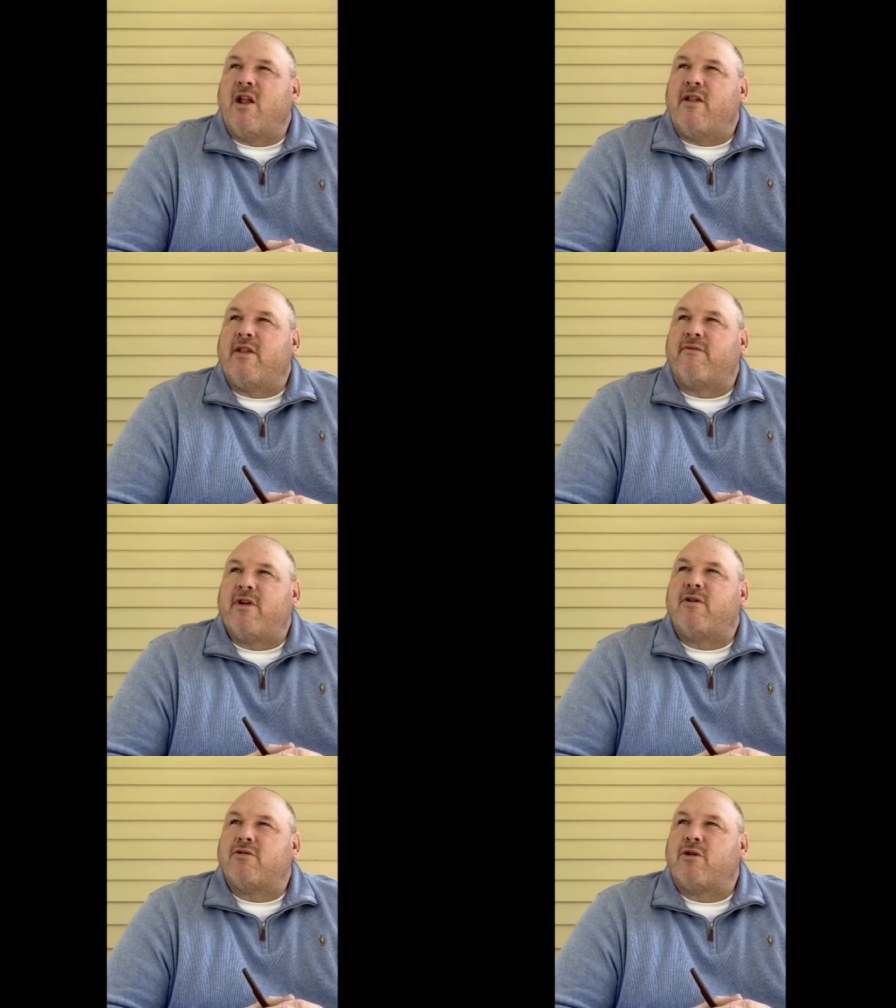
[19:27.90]
the
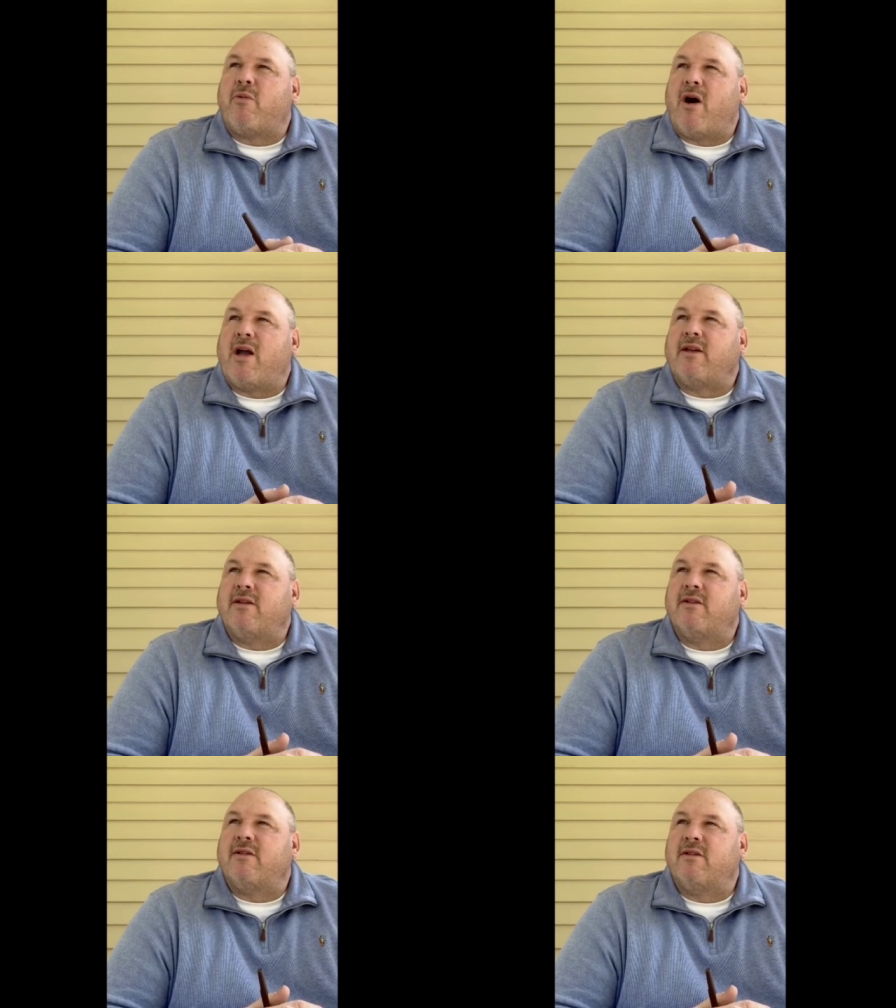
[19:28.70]
fields are white
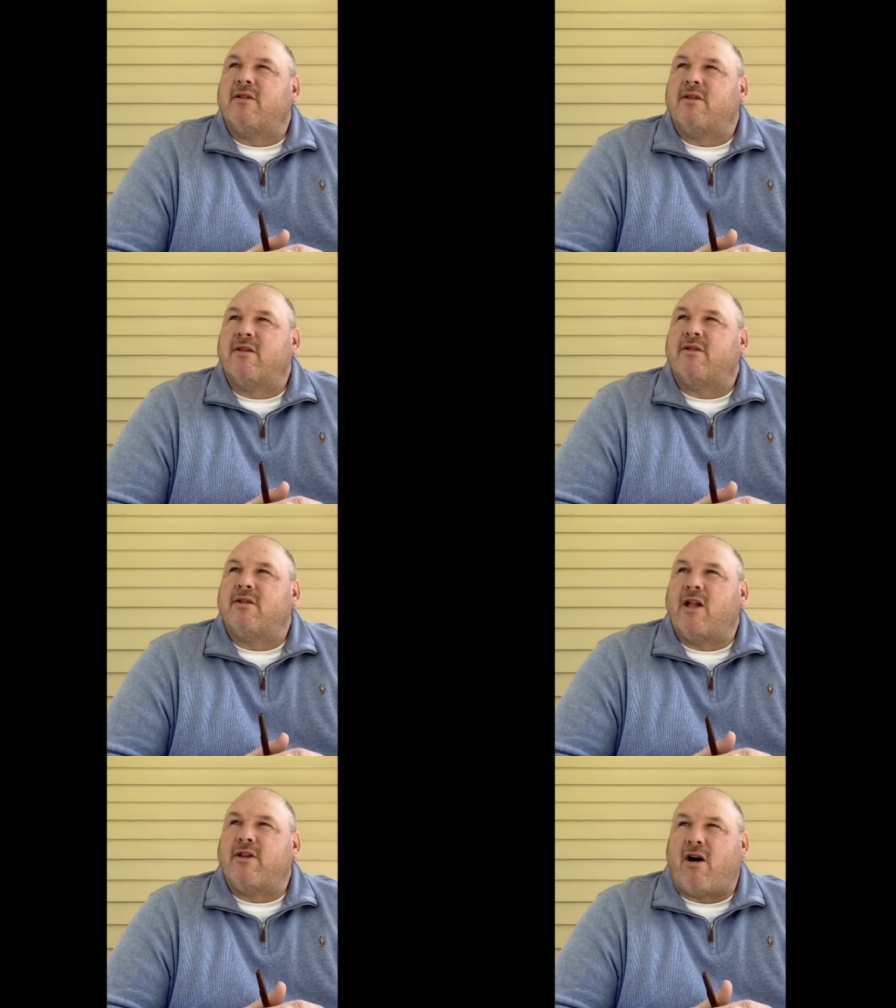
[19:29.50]

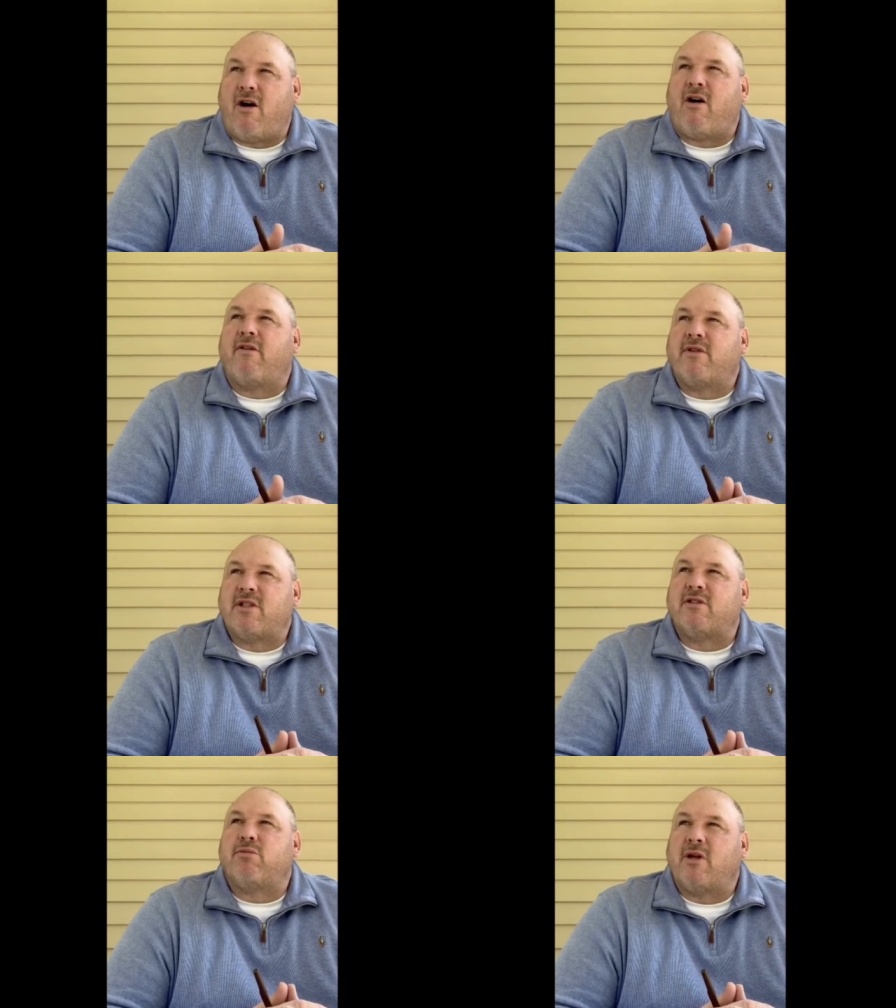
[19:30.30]
and the harvest
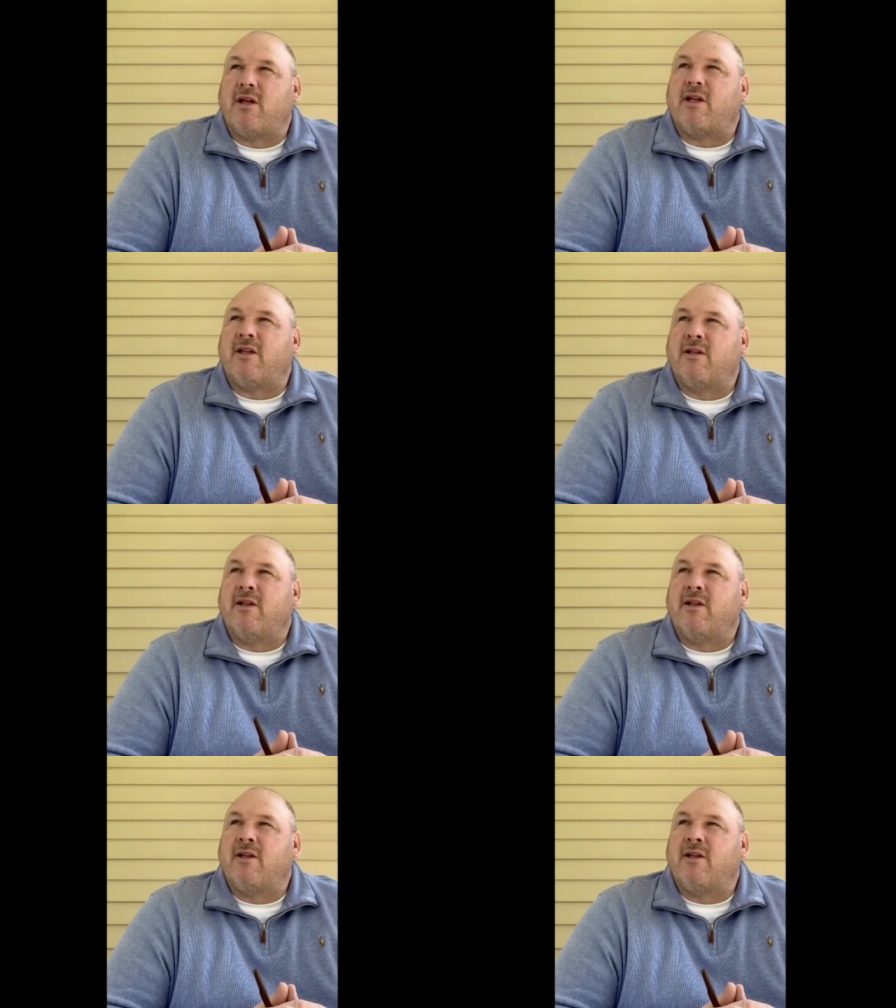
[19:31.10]
is plenty.